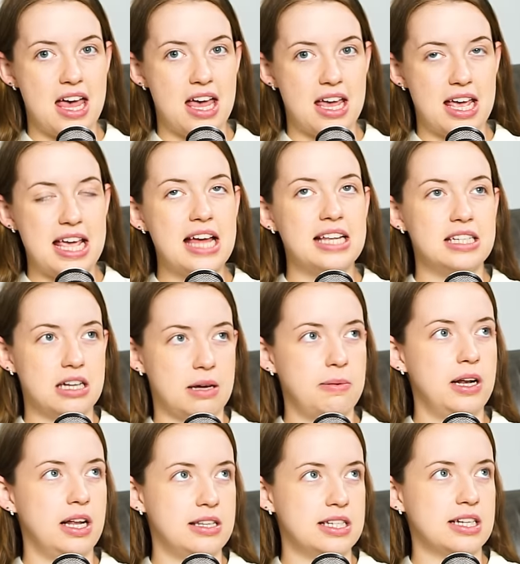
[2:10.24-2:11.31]
He ended up in
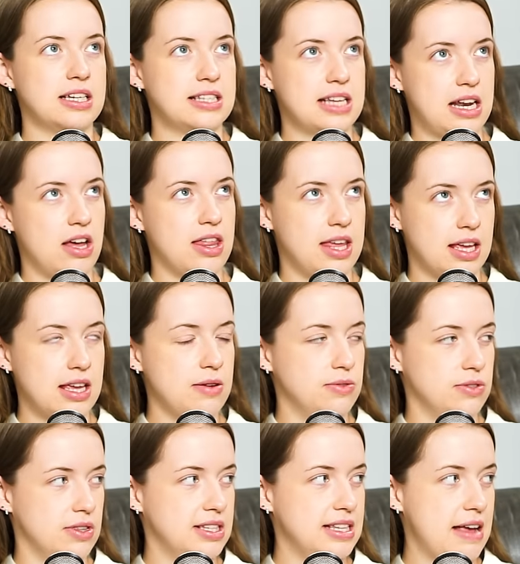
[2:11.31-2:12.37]
London because then I think he was
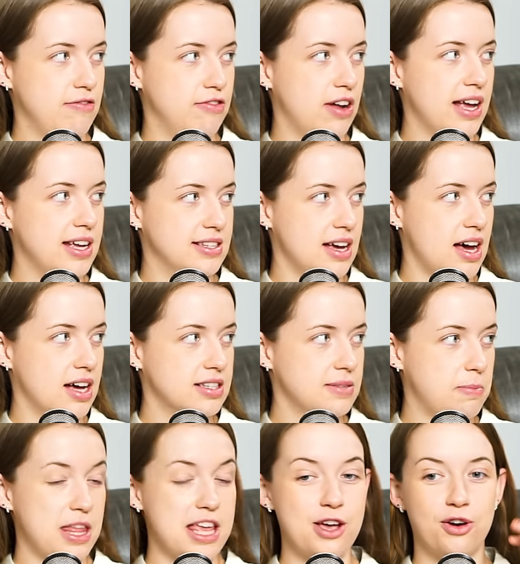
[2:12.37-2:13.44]
on the same flight as us.
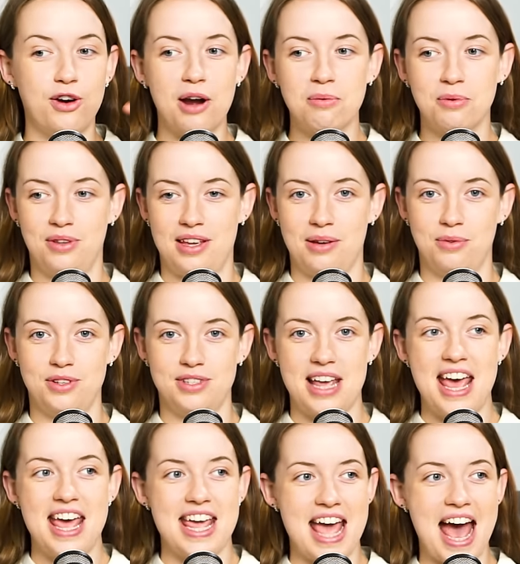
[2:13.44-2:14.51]
But the incredible thing was
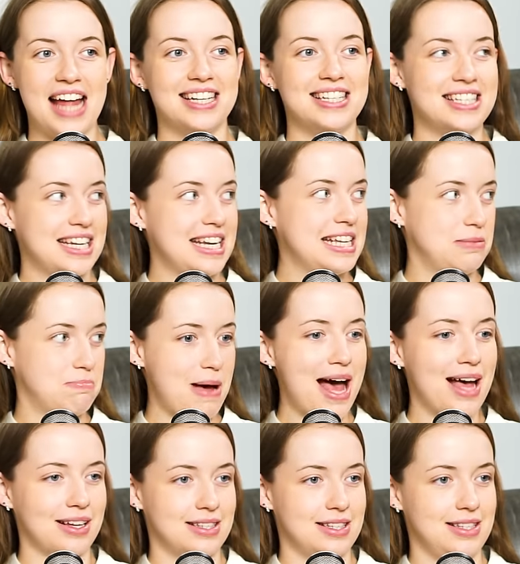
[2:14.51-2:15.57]
he hadn't seen his
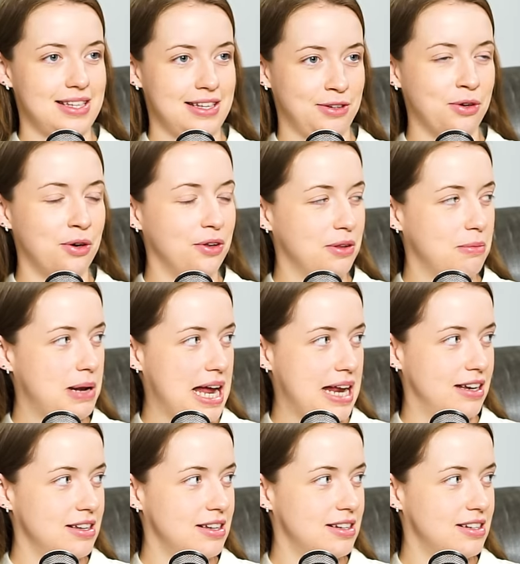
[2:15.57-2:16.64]
bag since he'd got on the
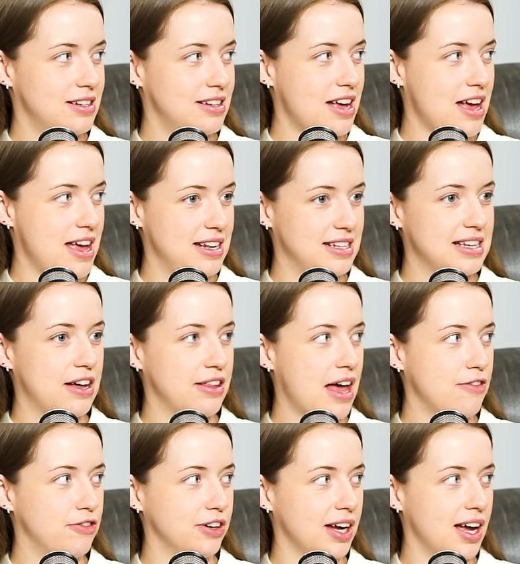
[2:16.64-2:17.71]
plane in South
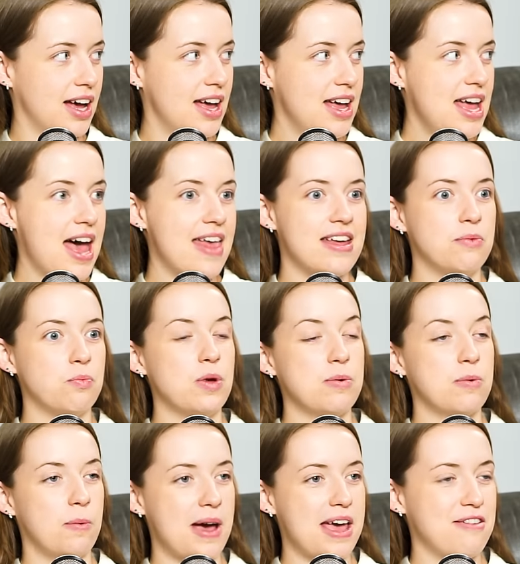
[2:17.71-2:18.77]
Africa. And then we
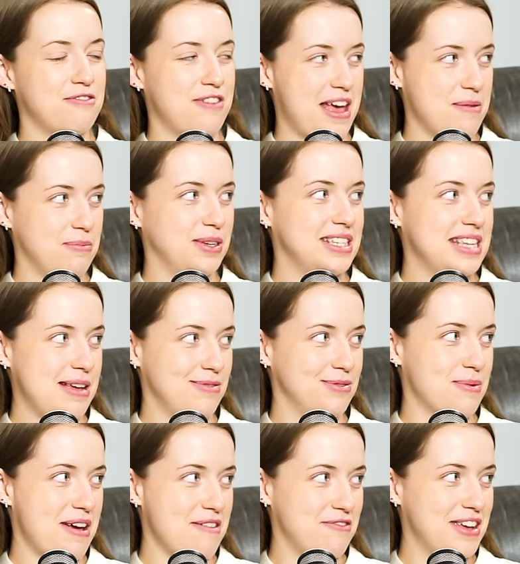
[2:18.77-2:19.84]
were waiting for him because he was
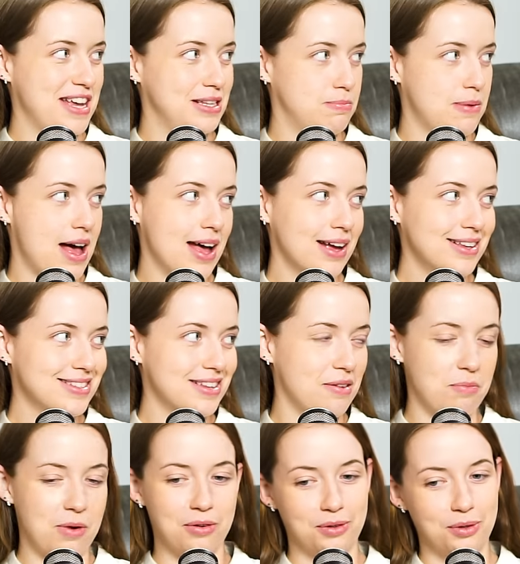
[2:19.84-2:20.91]
waiting for his bags. And
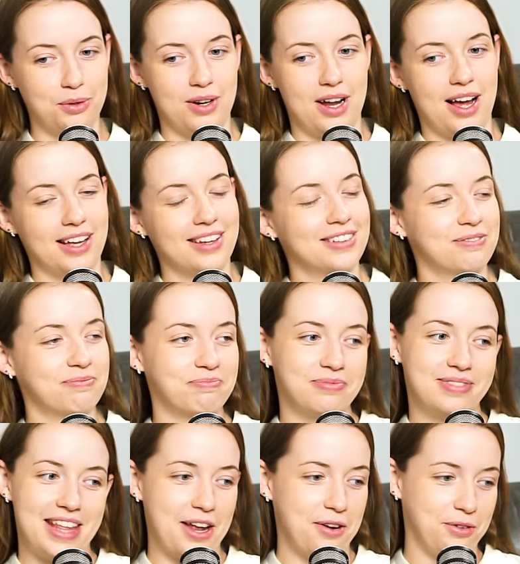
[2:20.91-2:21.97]
we were all like...
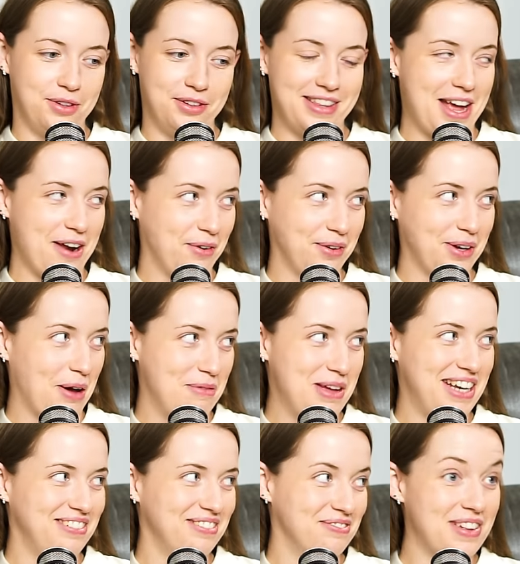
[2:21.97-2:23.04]
They're not
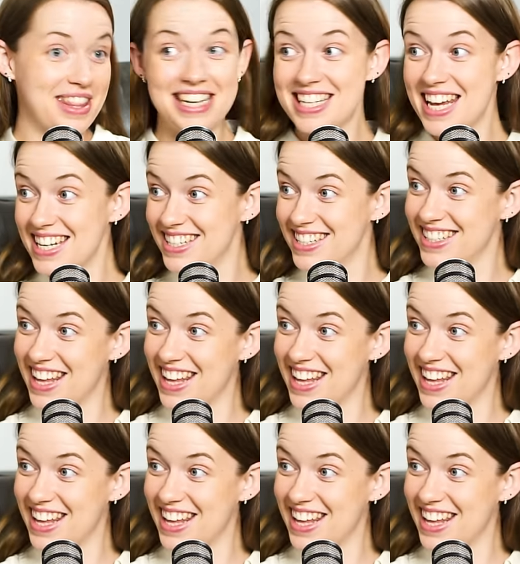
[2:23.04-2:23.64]
coming. But they did.